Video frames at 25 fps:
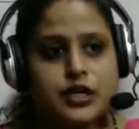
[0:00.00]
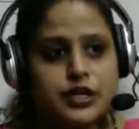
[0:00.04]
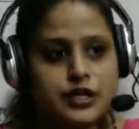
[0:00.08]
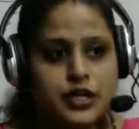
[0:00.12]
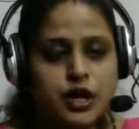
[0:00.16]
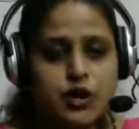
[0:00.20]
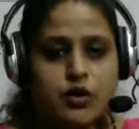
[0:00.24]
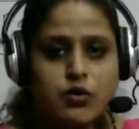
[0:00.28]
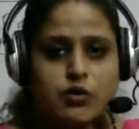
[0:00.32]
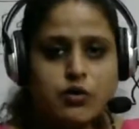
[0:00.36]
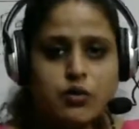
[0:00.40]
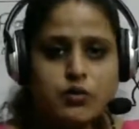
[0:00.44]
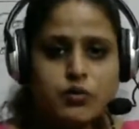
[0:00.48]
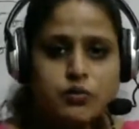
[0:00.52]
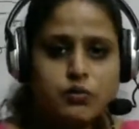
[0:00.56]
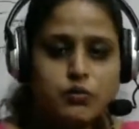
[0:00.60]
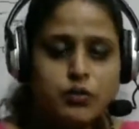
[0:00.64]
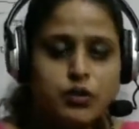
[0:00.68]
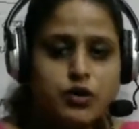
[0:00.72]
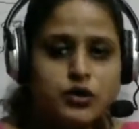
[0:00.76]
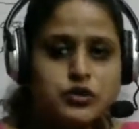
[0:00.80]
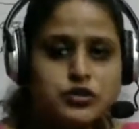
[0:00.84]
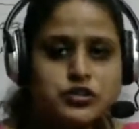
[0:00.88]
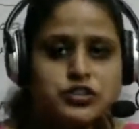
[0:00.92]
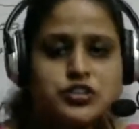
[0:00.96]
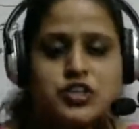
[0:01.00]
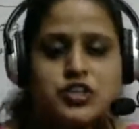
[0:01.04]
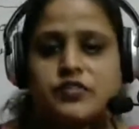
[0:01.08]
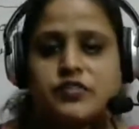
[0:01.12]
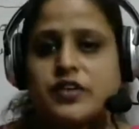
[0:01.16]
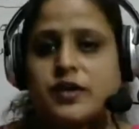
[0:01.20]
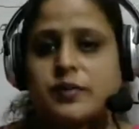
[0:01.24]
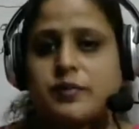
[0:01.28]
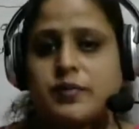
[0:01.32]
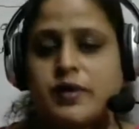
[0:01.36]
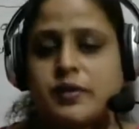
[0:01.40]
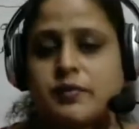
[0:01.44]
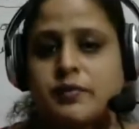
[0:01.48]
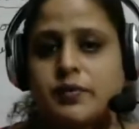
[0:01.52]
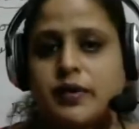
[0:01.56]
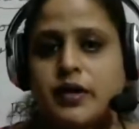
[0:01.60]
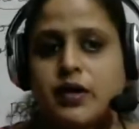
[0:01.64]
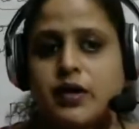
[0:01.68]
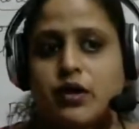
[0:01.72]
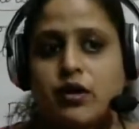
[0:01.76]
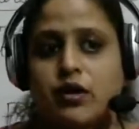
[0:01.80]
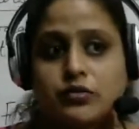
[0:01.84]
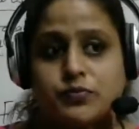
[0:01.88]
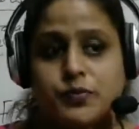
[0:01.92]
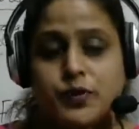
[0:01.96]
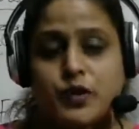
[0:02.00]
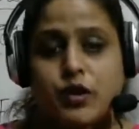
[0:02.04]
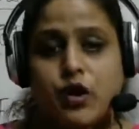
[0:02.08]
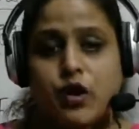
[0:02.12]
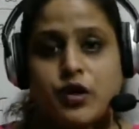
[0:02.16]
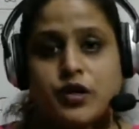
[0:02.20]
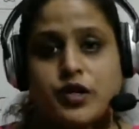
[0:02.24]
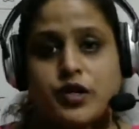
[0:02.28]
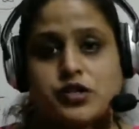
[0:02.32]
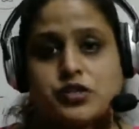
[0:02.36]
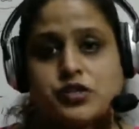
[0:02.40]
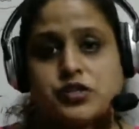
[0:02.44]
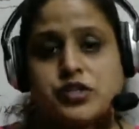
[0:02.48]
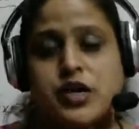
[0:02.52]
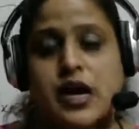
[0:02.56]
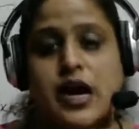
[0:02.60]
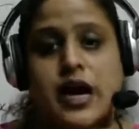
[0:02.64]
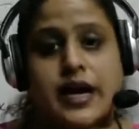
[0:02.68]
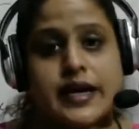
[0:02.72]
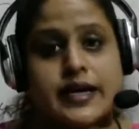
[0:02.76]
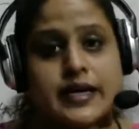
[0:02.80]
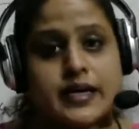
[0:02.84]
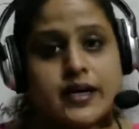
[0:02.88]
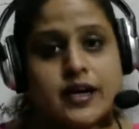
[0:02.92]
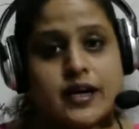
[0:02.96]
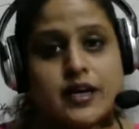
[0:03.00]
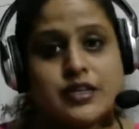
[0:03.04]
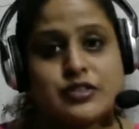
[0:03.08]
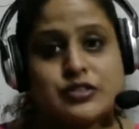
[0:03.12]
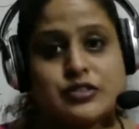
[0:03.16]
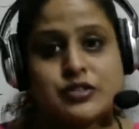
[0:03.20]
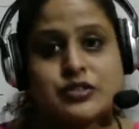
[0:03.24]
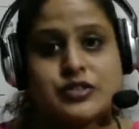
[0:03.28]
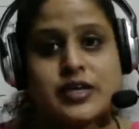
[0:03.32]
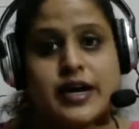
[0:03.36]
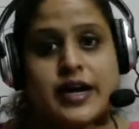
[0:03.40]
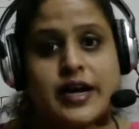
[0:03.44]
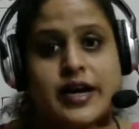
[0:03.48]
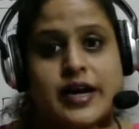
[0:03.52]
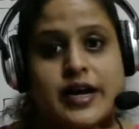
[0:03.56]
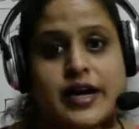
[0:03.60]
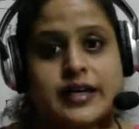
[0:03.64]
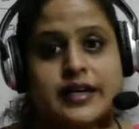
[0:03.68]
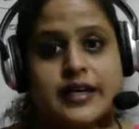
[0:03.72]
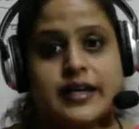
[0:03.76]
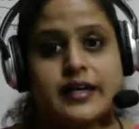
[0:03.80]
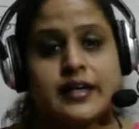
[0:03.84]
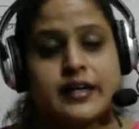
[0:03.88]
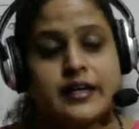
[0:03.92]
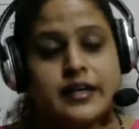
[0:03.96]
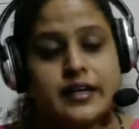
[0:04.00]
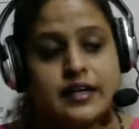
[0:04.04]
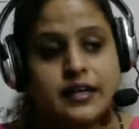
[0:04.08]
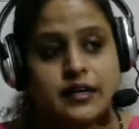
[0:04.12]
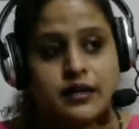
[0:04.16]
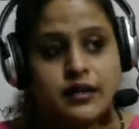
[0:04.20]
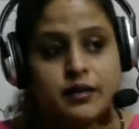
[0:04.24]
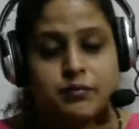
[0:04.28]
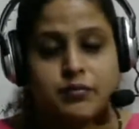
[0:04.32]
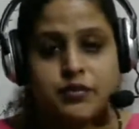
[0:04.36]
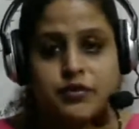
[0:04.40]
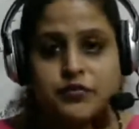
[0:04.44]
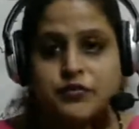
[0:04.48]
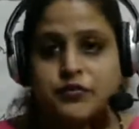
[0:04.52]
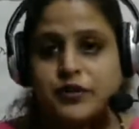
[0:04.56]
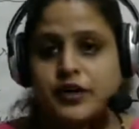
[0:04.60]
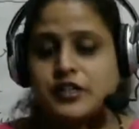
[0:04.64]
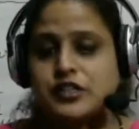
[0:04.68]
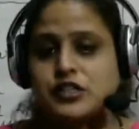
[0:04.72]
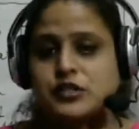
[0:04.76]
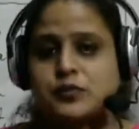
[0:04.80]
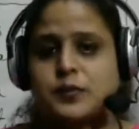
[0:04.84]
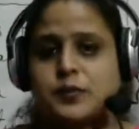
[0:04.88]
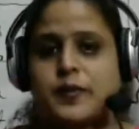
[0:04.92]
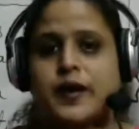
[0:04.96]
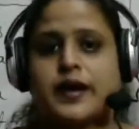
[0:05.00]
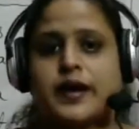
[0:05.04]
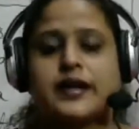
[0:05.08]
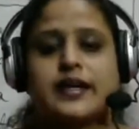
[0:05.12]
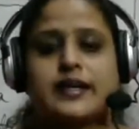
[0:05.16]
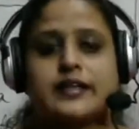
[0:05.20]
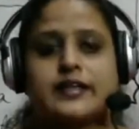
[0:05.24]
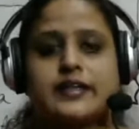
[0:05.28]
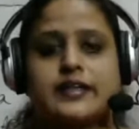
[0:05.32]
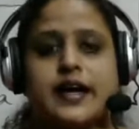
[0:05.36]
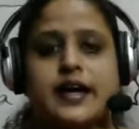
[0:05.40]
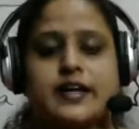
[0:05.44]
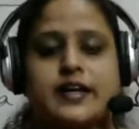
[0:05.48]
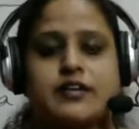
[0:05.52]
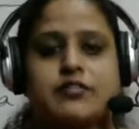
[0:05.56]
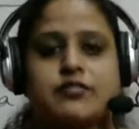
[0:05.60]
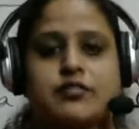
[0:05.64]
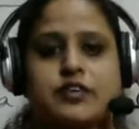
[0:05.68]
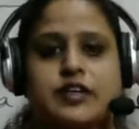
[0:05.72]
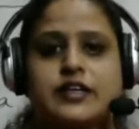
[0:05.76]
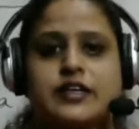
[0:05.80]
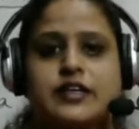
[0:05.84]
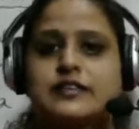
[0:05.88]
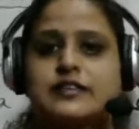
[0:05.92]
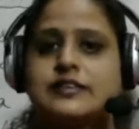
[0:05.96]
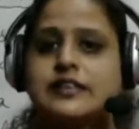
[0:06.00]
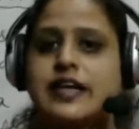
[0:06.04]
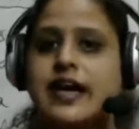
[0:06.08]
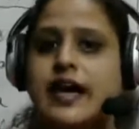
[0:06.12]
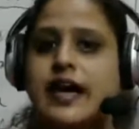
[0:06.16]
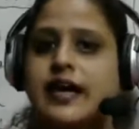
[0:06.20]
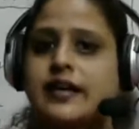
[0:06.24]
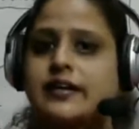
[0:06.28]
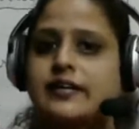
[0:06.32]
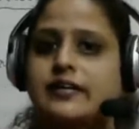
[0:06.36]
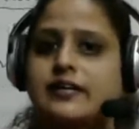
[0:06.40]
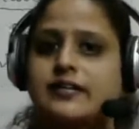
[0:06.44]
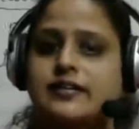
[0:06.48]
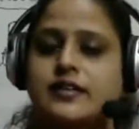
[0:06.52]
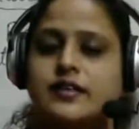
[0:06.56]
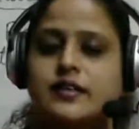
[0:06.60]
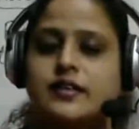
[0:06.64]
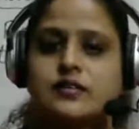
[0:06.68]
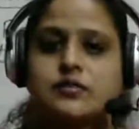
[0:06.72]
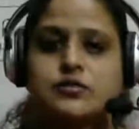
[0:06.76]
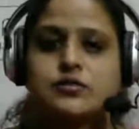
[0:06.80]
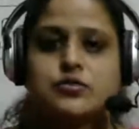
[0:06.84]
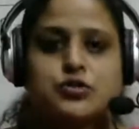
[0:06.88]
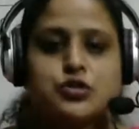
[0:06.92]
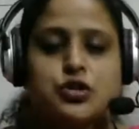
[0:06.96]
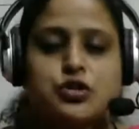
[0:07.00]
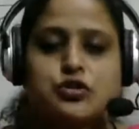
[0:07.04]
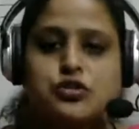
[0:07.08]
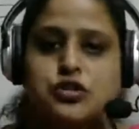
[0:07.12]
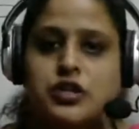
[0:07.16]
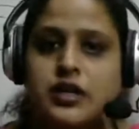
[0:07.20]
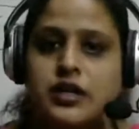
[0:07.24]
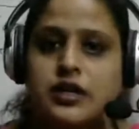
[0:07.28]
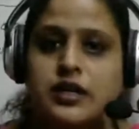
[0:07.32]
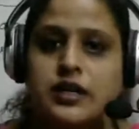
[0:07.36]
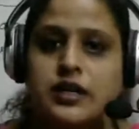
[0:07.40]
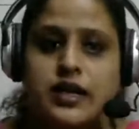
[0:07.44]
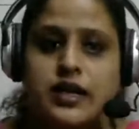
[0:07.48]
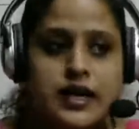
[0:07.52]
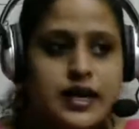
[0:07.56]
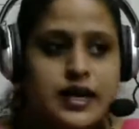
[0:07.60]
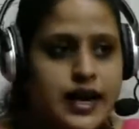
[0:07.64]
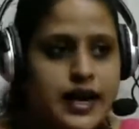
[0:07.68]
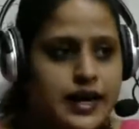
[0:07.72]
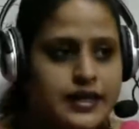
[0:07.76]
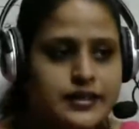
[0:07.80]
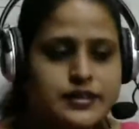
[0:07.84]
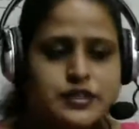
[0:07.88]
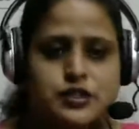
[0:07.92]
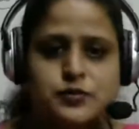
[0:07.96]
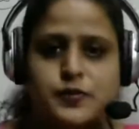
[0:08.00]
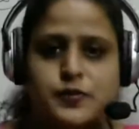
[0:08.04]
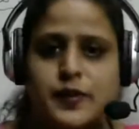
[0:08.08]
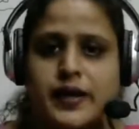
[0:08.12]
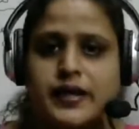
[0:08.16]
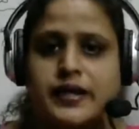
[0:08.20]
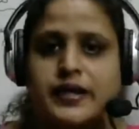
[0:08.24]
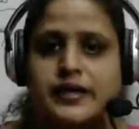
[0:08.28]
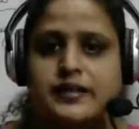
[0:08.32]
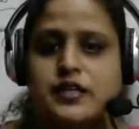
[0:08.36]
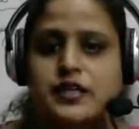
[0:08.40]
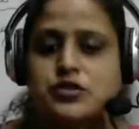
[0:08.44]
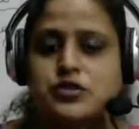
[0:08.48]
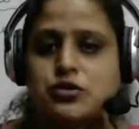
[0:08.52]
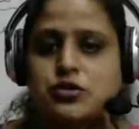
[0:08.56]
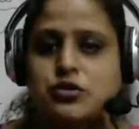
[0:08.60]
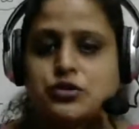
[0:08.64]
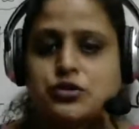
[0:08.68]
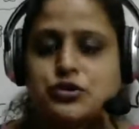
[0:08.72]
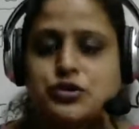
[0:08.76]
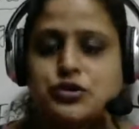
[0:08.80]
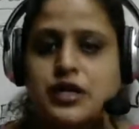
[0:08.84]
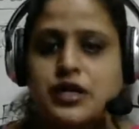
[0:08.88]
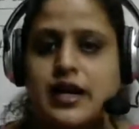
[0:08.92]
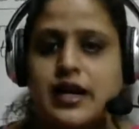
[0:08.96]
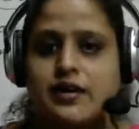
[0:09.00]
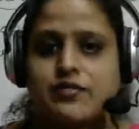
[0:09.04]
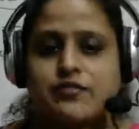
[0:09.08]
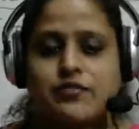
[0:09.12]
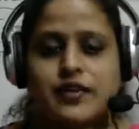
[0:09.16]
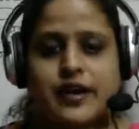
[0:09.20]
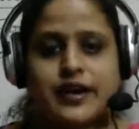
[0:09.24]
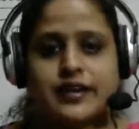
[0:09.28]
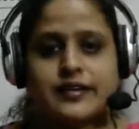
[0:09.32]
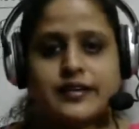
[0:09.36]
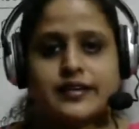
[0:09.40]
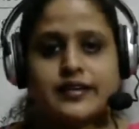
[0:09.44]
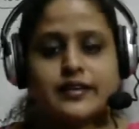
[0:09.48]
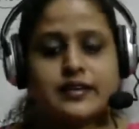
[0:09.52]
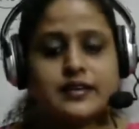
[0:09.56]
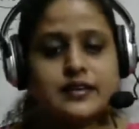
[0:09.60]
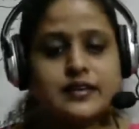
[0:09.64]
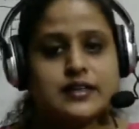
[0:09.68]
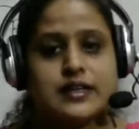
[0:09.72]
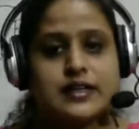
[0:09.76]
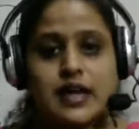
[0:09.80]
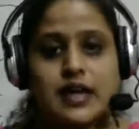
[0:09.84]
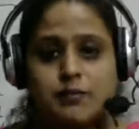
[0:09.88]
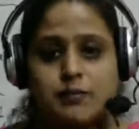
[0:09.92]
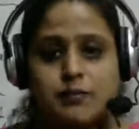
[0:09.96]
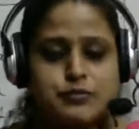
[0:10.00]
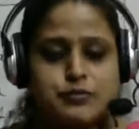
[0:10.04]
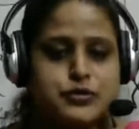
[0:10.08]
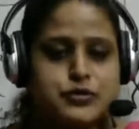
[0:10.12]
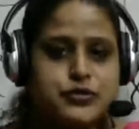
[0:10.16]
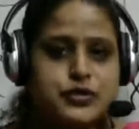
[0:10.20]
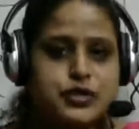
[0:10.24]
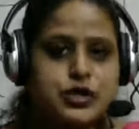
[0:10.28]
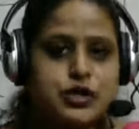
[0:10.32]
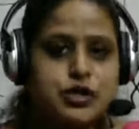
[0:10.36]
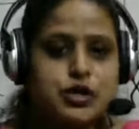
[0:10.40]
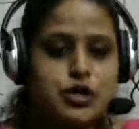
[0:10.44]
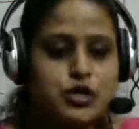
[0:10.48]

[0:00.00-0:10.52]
Now, most of the people belonging to the high class society prefer spending their evenings at the social and spending their social life at the clubs.